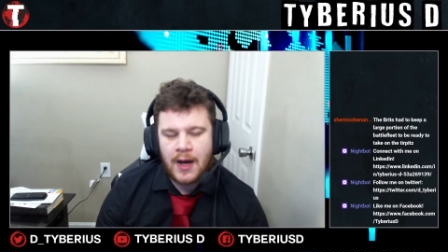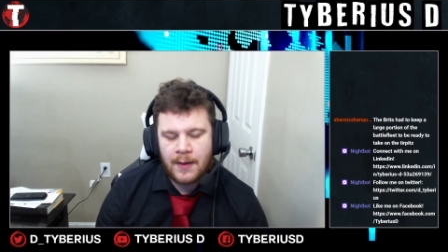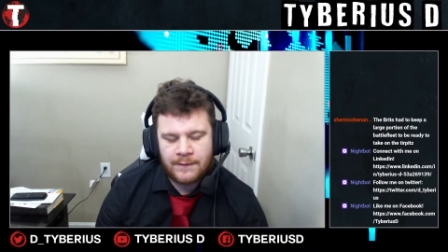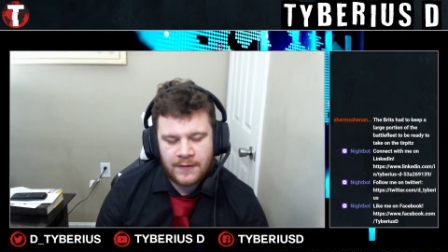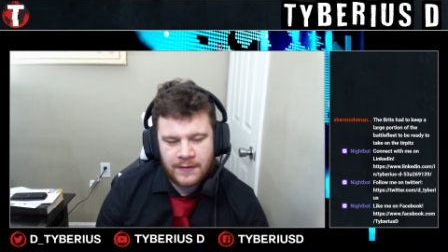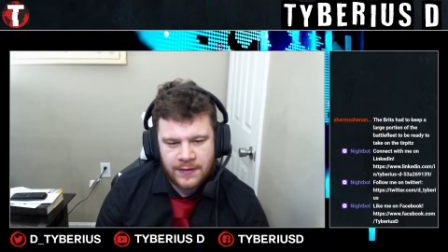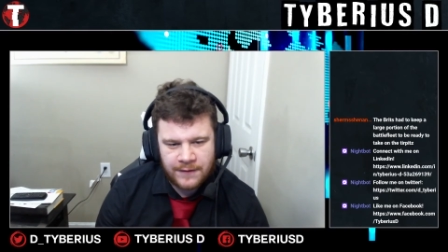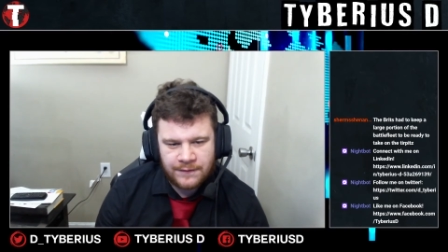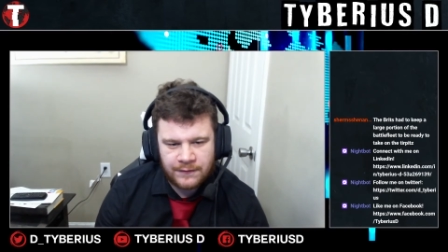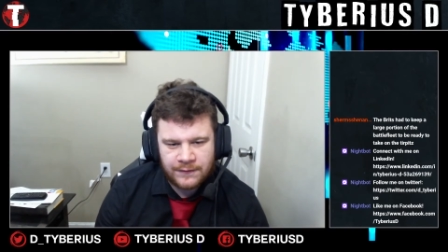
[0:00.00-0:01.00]
I'm very
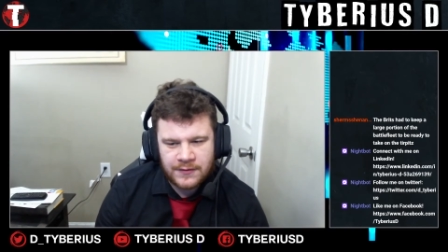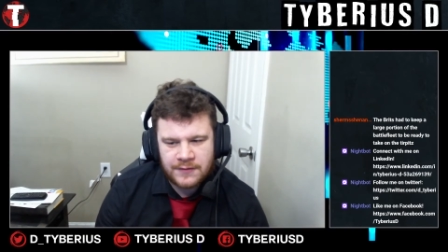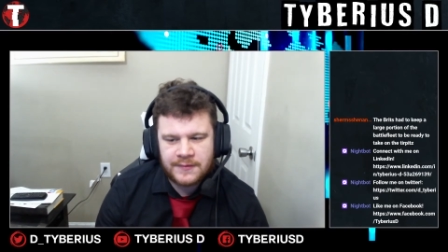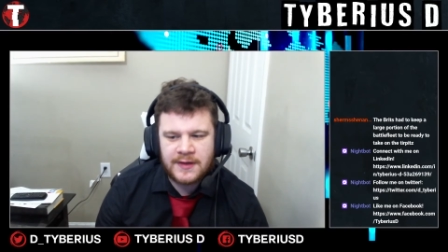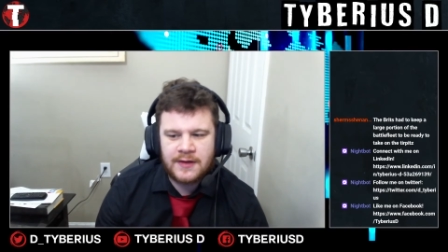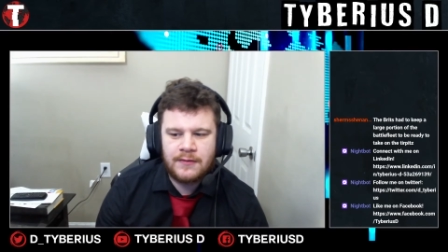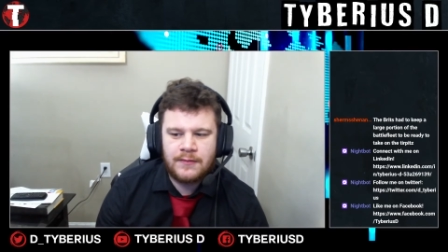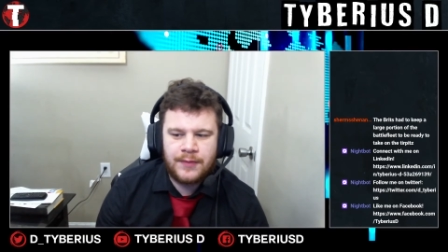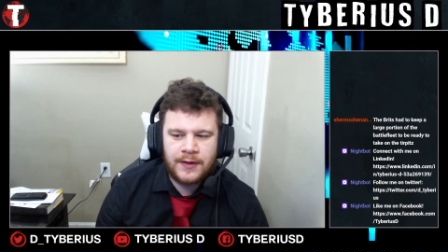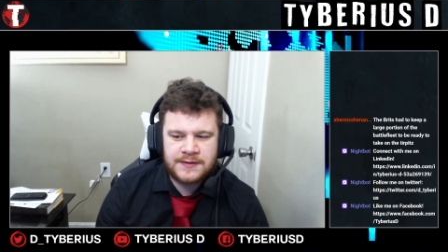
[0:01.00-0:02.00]
thankful for doing it,
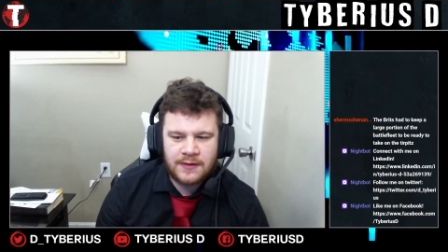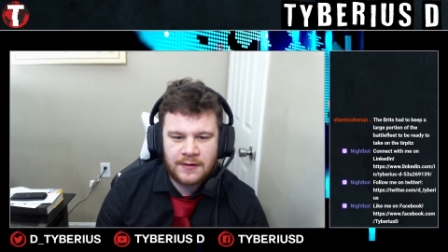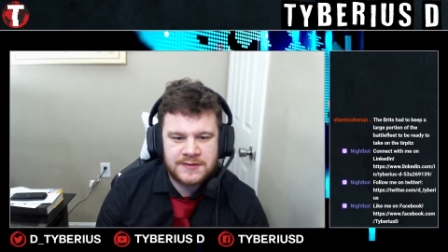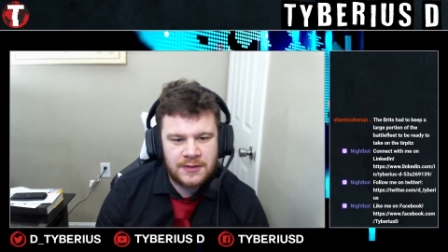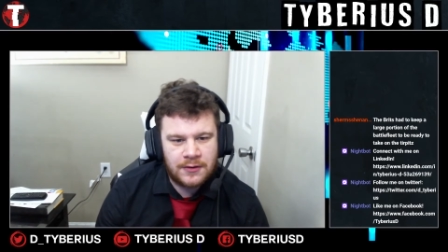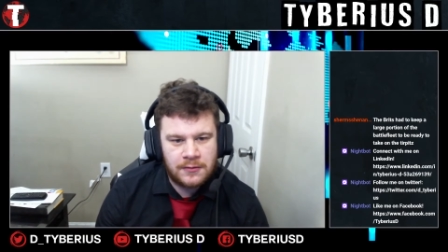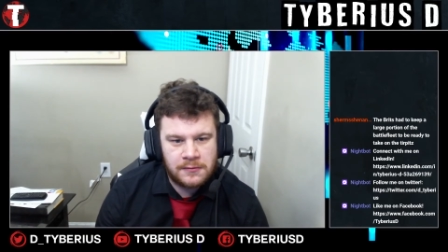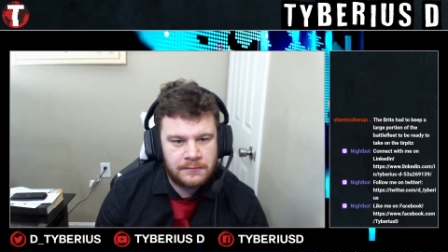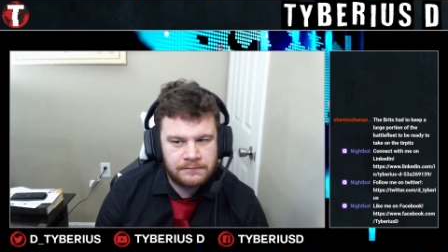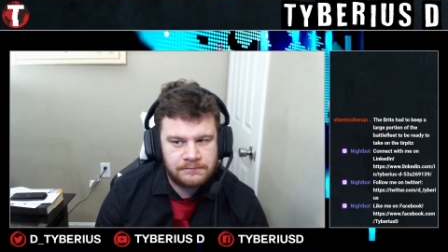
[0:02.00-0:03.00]
but it's also,